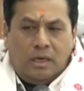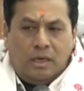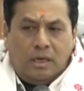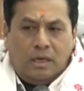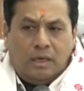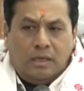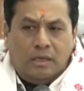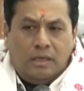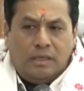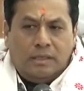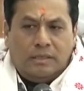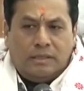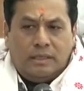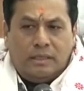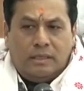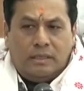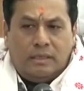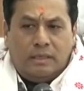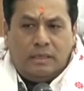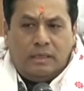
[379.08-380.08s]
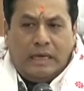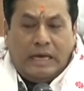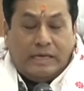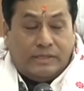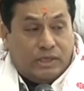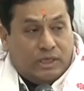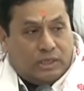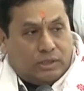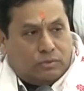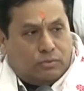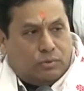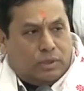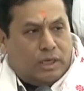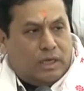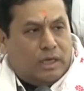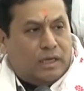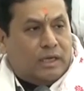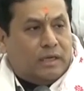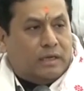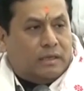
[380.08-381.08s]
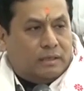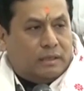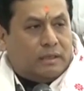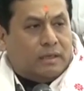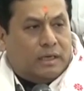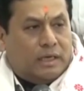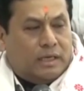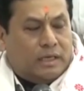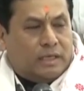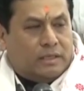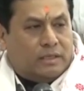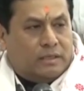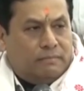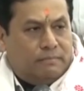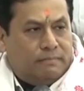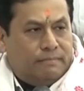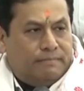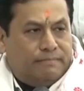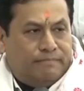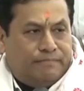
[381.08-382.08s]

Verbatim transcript: And he's an asset to the Indian cricket team.